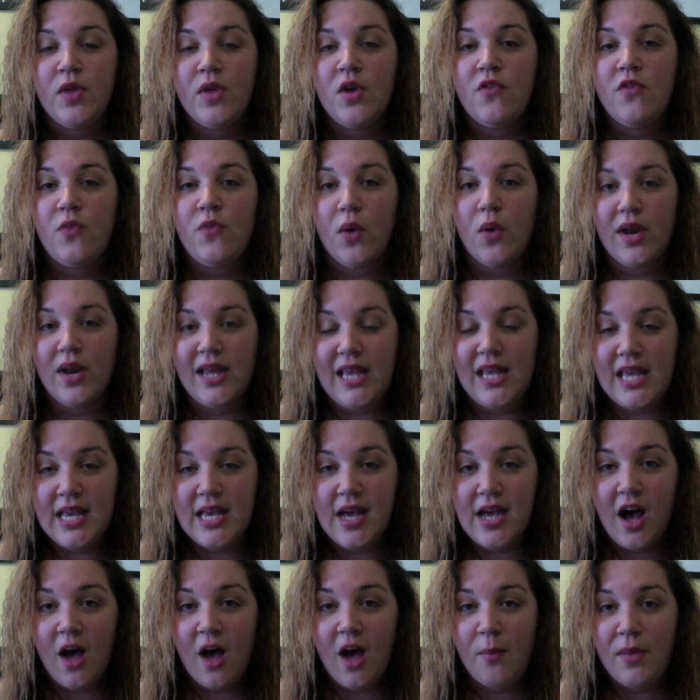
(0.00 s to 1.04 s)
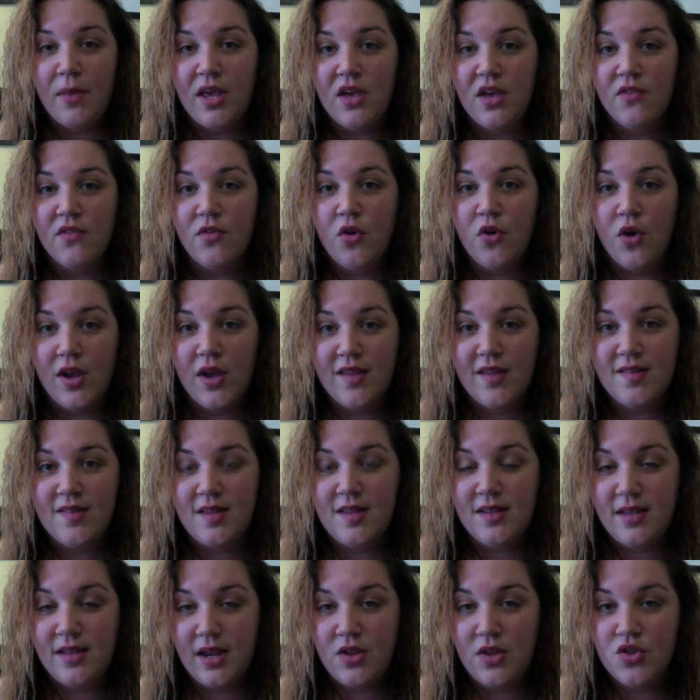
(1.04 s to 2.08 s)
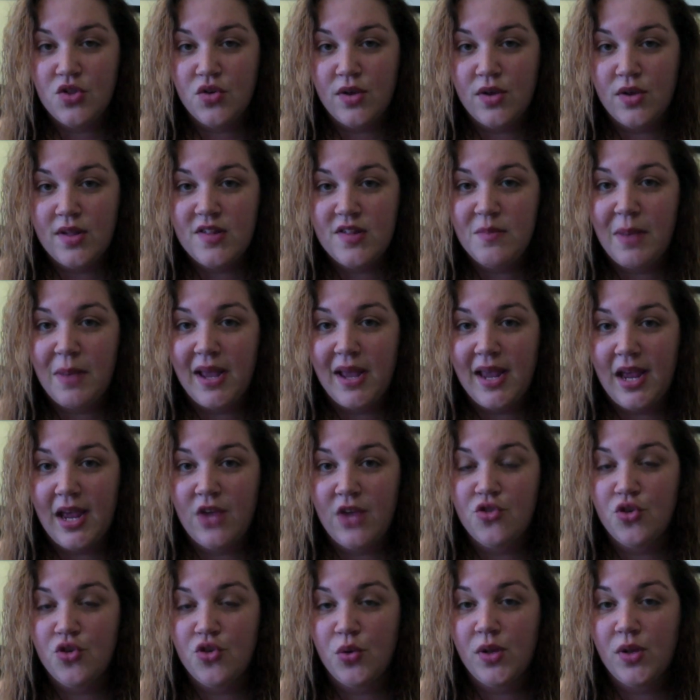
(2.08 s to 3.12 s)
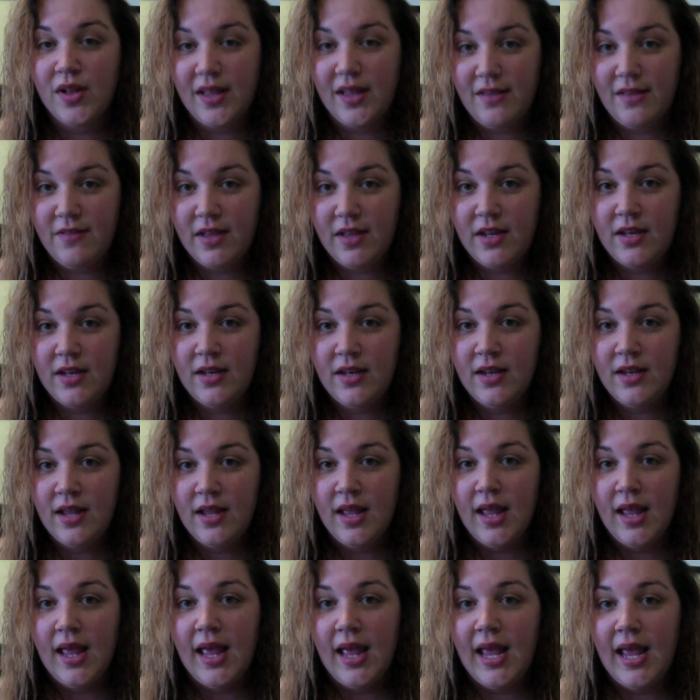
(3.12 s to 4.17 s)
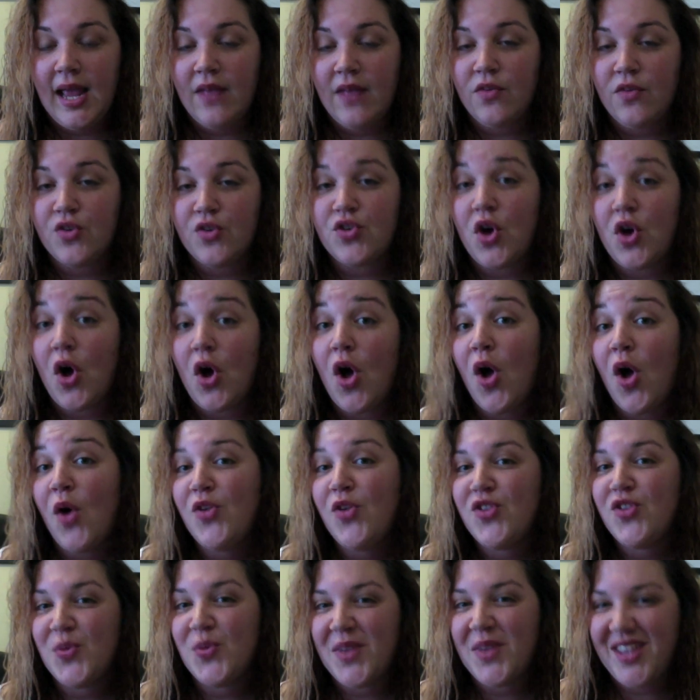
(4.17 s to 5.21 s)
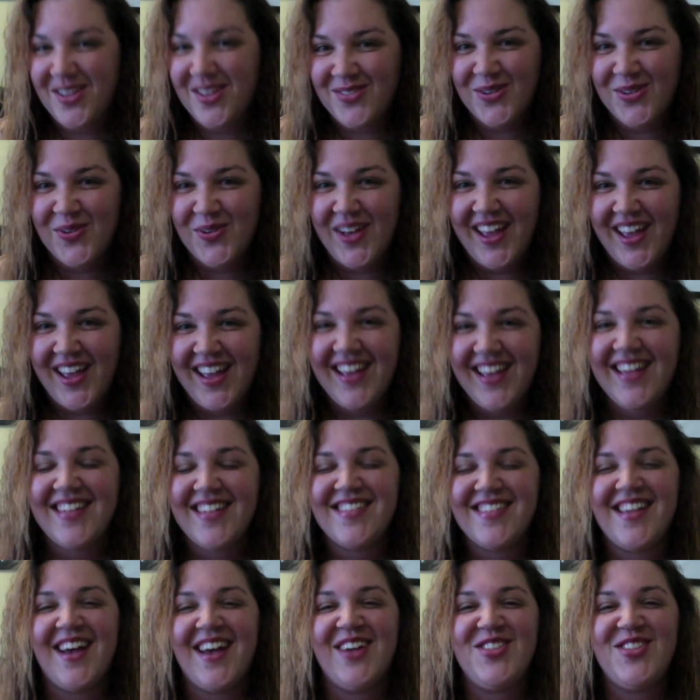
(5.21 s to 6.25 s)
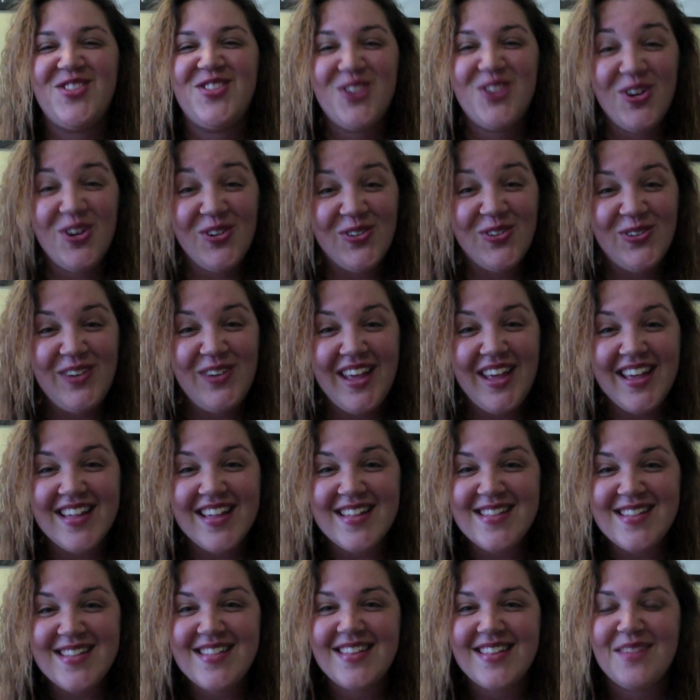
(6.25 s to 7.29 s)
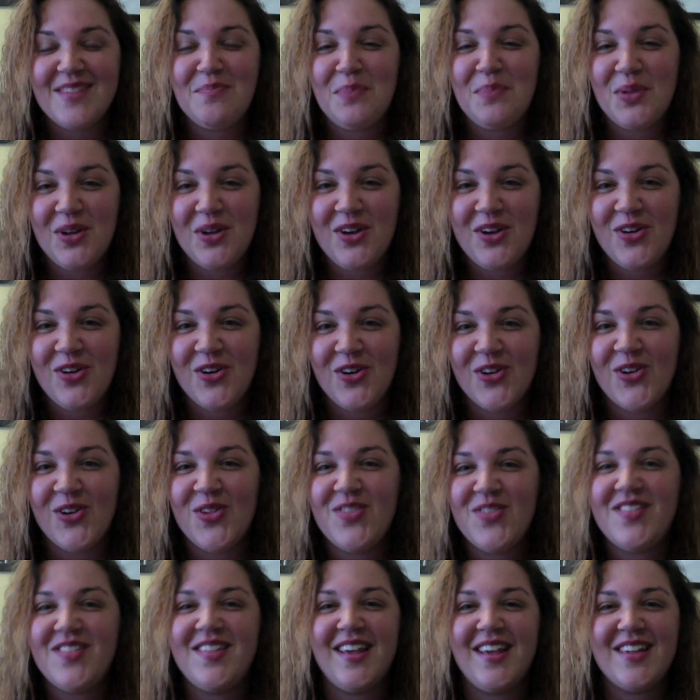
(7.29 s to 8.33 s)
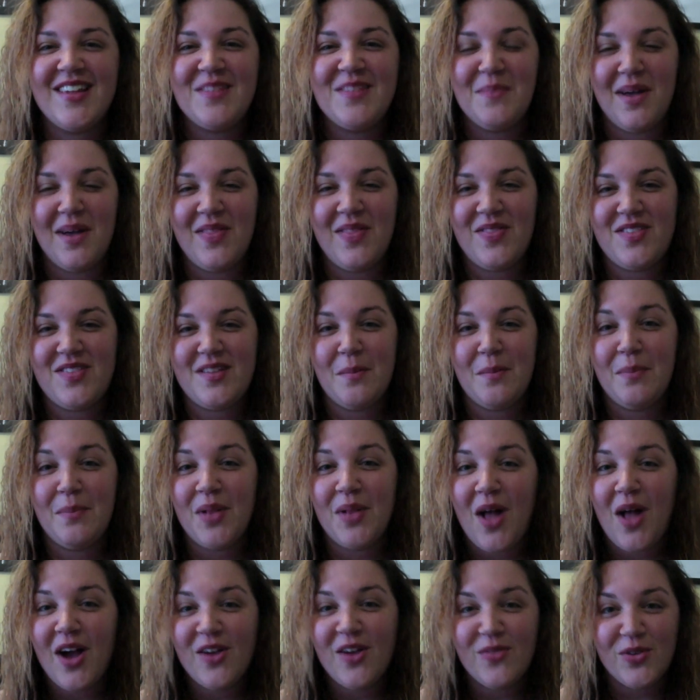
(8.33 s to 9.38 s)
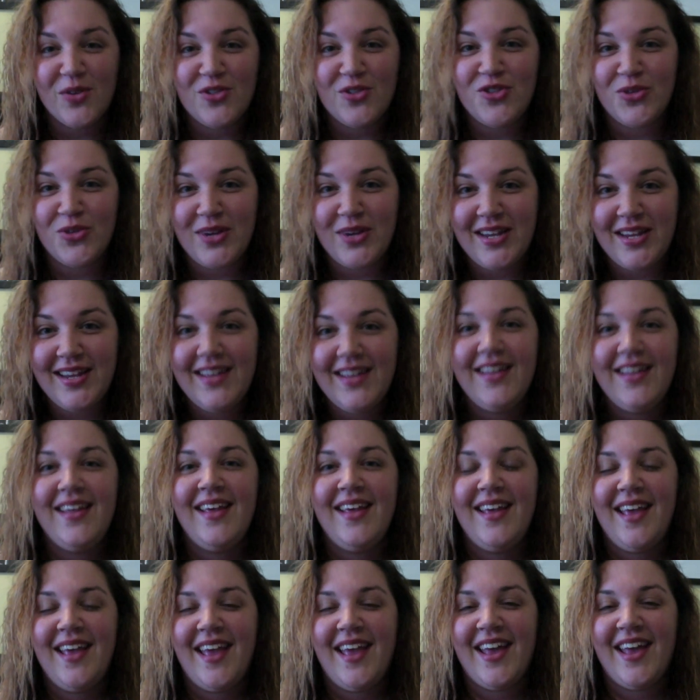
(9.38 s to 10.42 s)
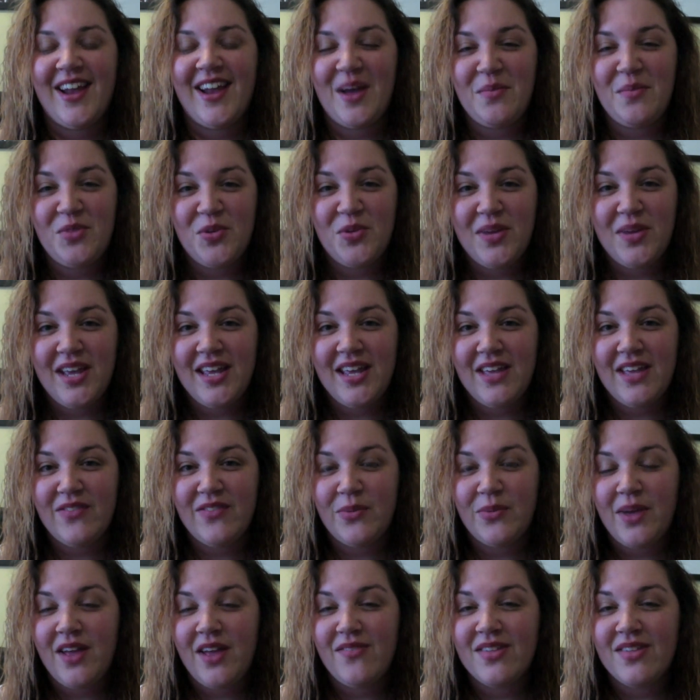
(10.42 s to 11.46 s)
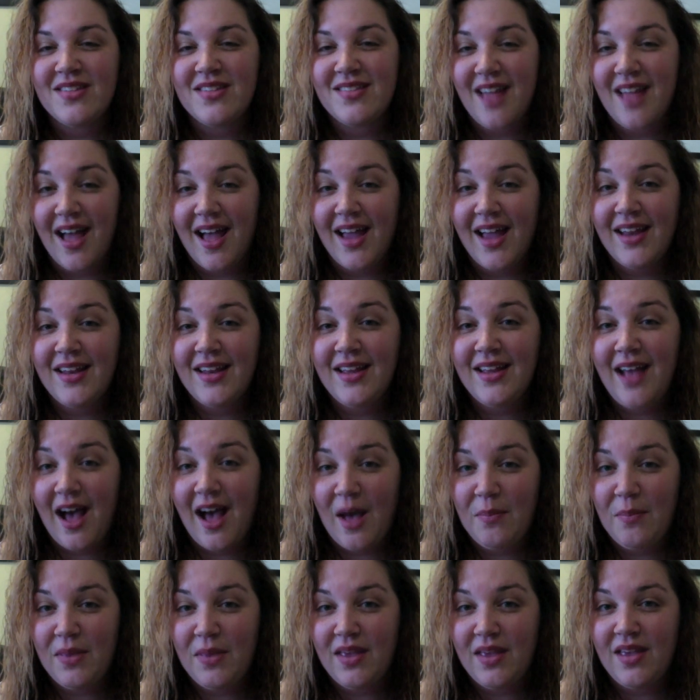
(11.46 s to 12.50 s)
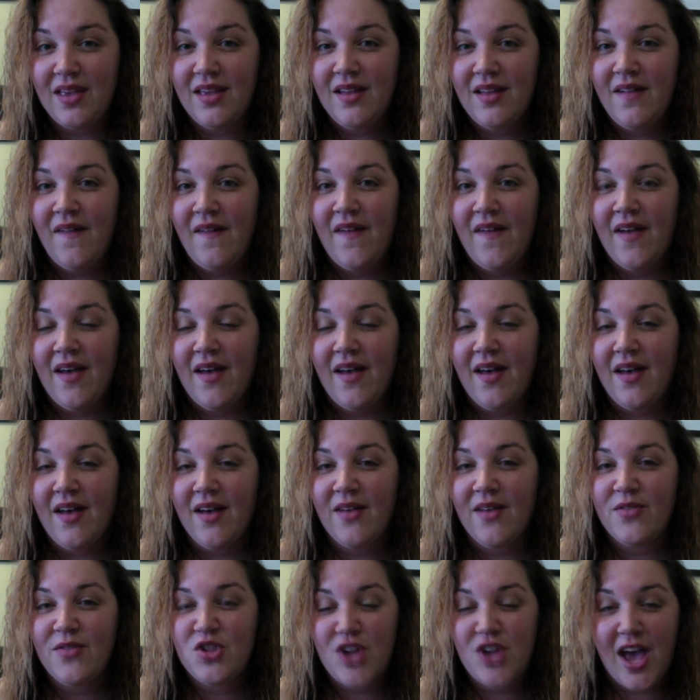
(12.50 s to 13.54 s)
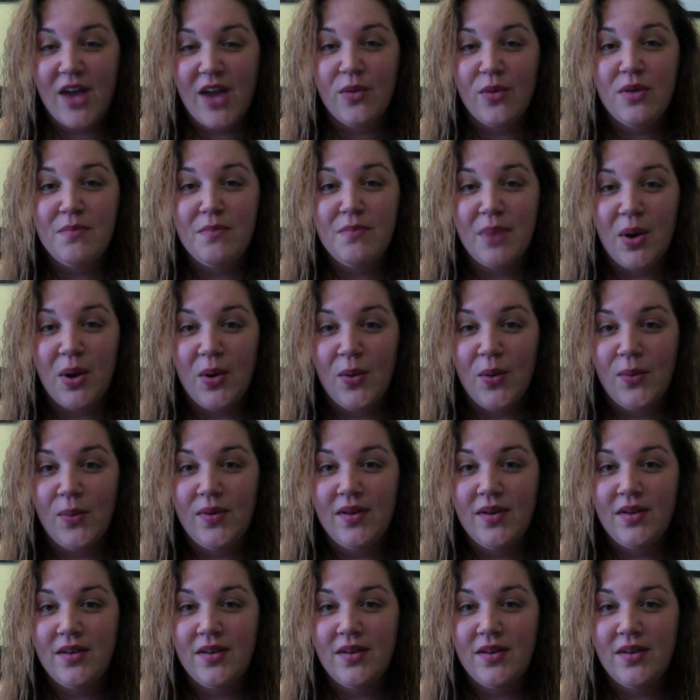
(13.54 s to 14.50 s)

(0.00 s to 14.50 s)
for an e-copy of Crazy Dangerous by Andrew Clavin. And there's also a giveaway because June is BlookGirl's 6 months blogiversary, and I'm doing a giveaway of a signed copy of Shadow and Bone